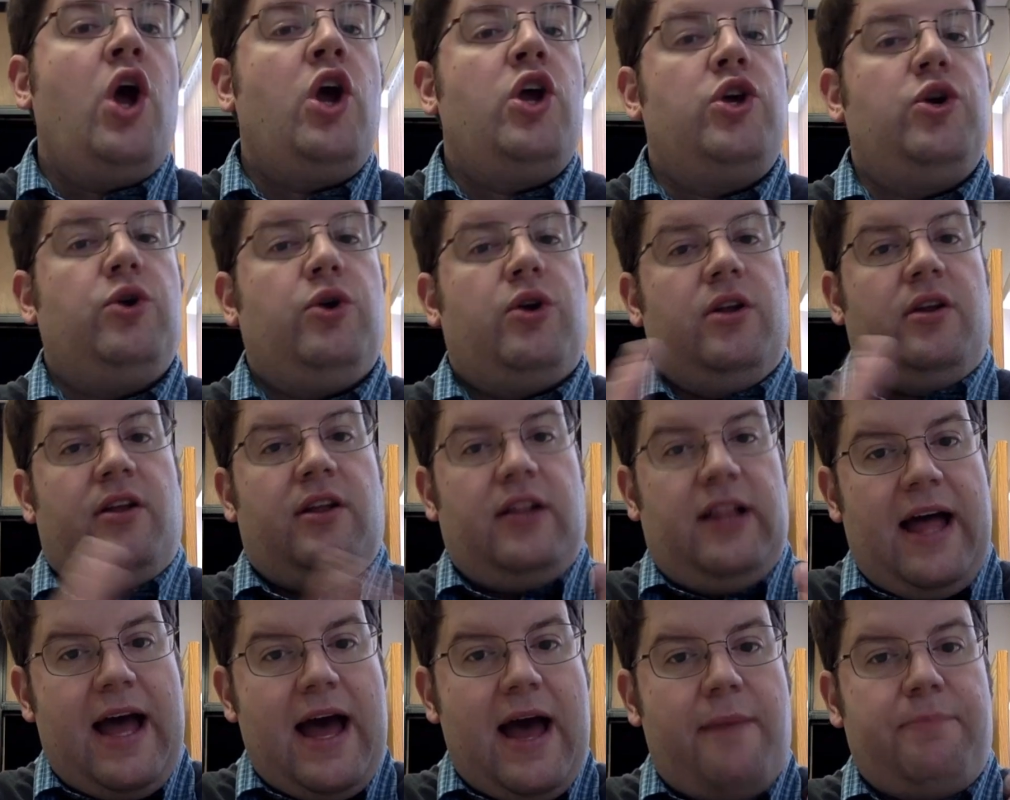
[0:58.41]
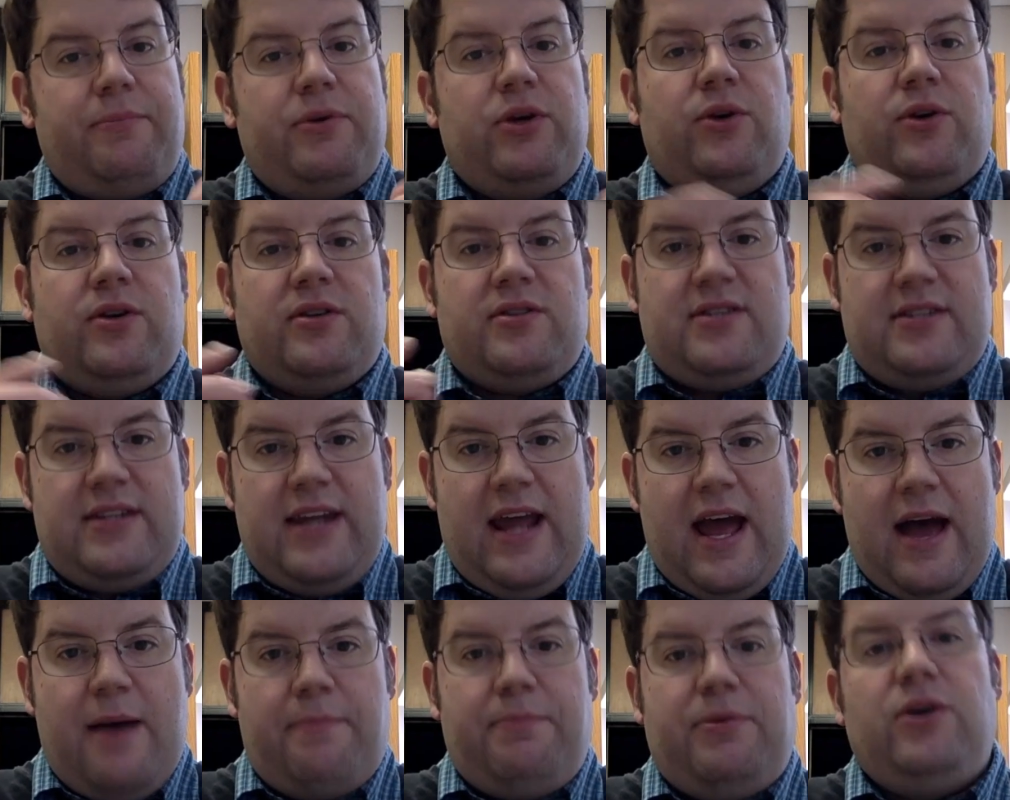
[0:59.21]
You could clap, you could
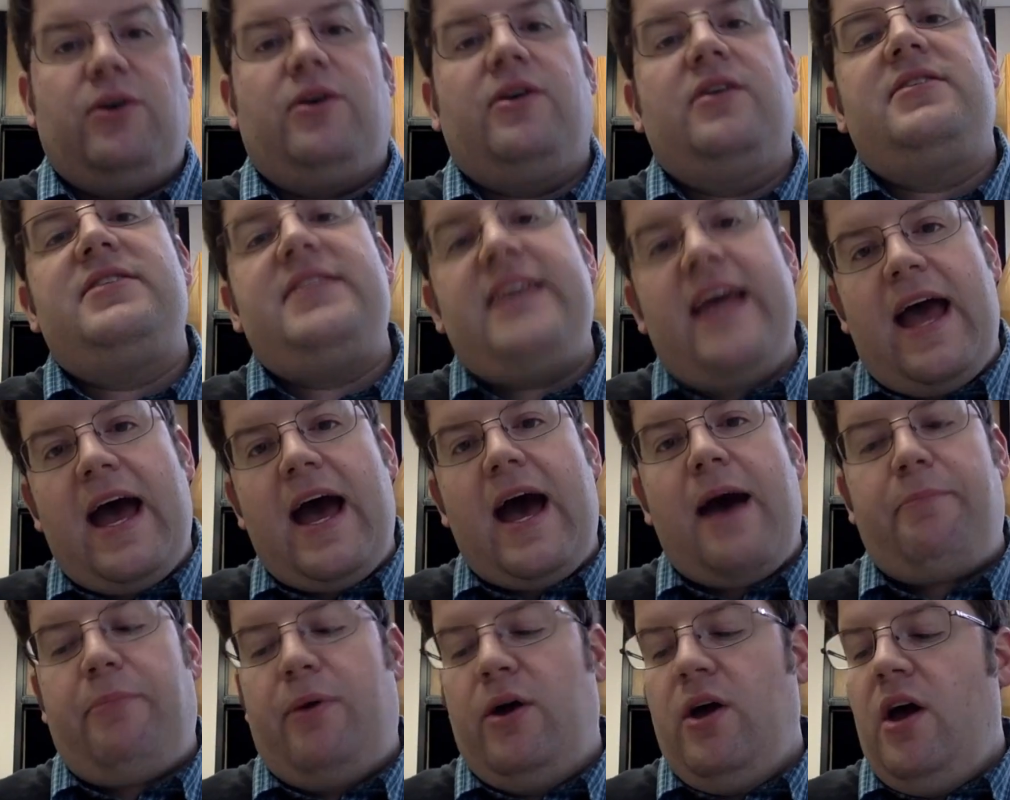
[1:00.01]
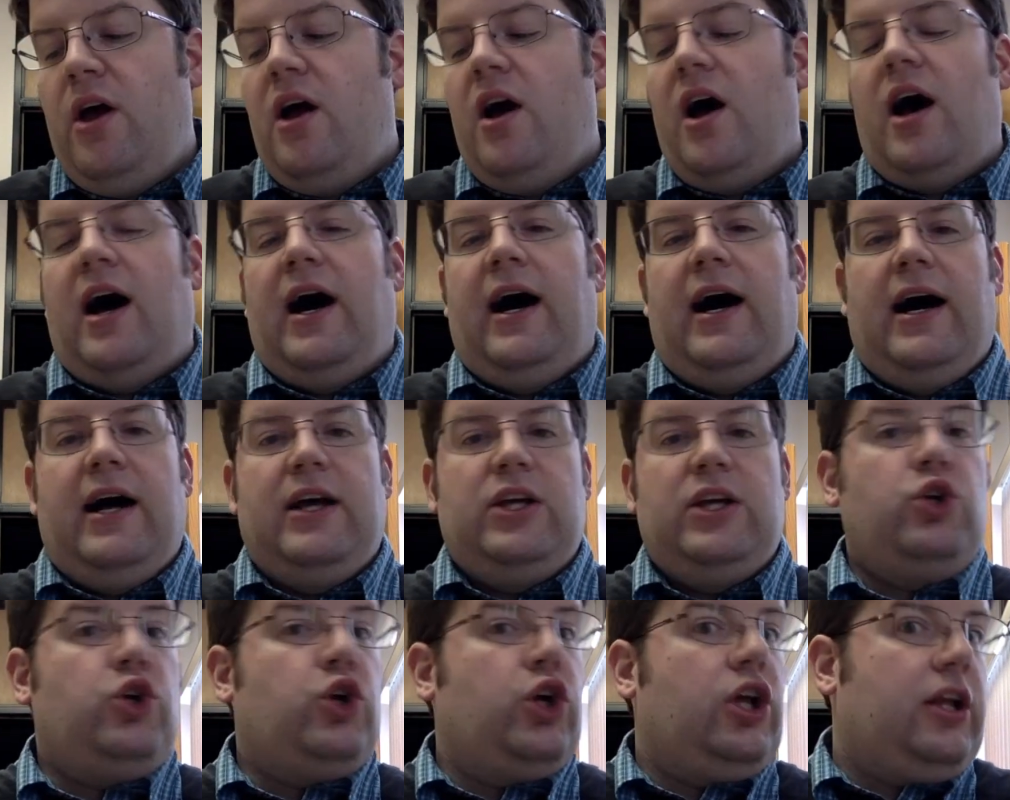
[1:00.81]
snap, you could tap, uh,
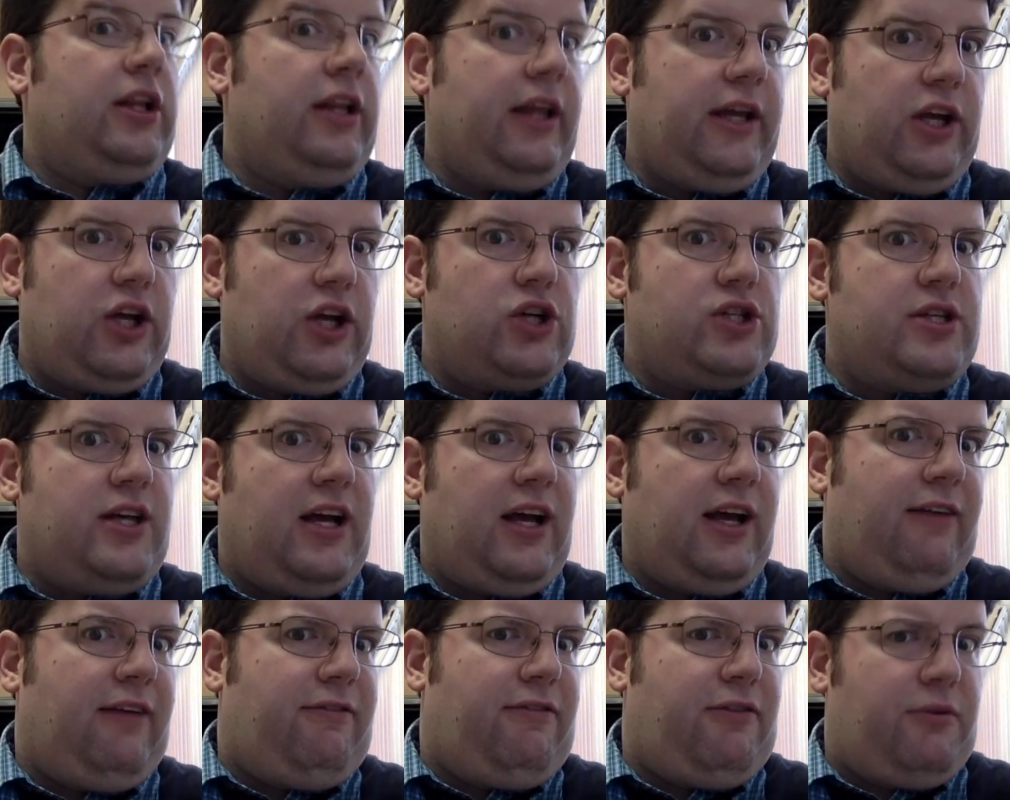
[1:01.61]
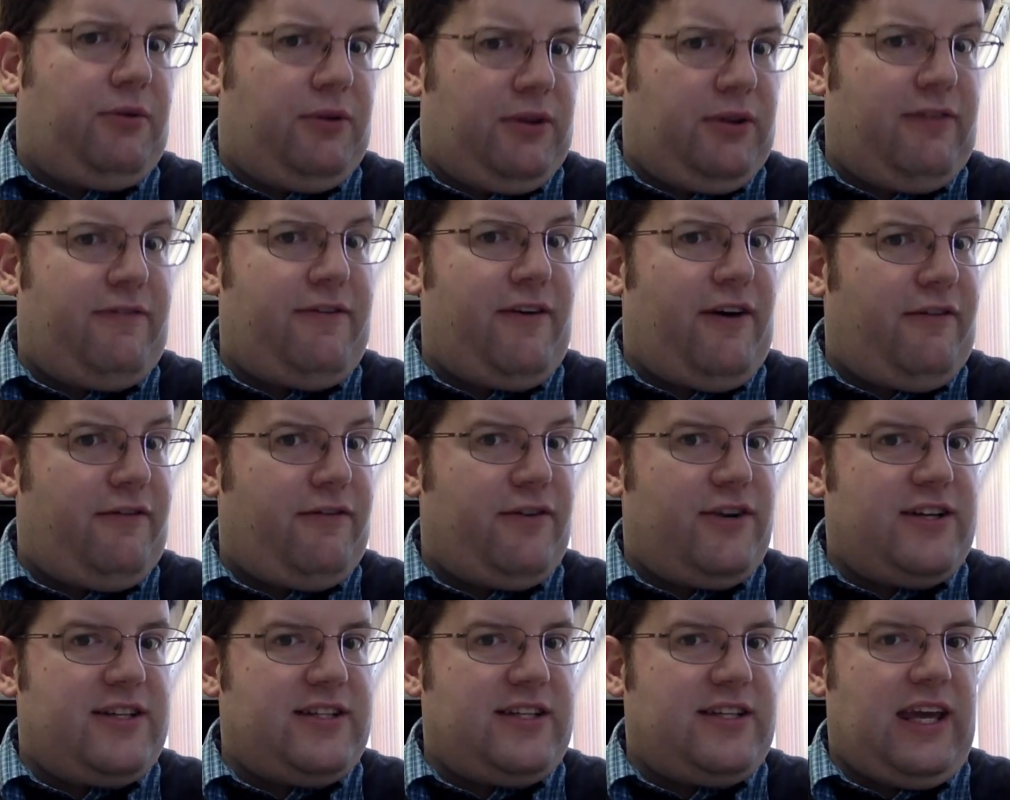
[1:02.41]
you could click your tongue if you really felt
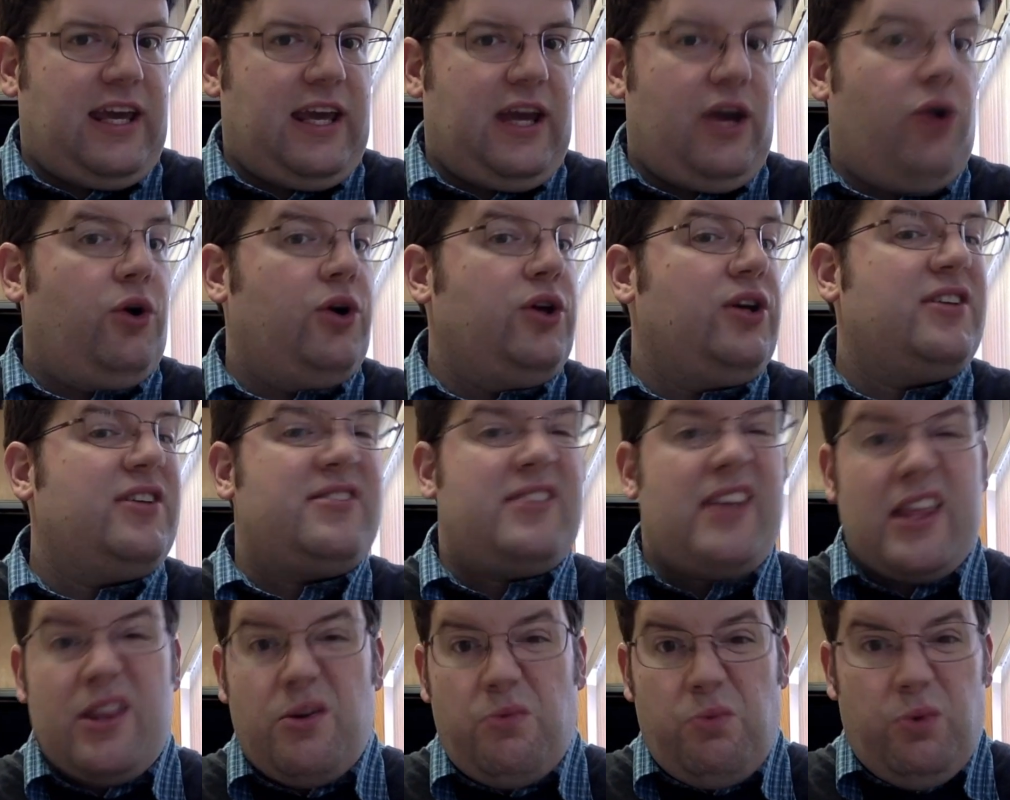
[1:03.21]
frisky, or you could say the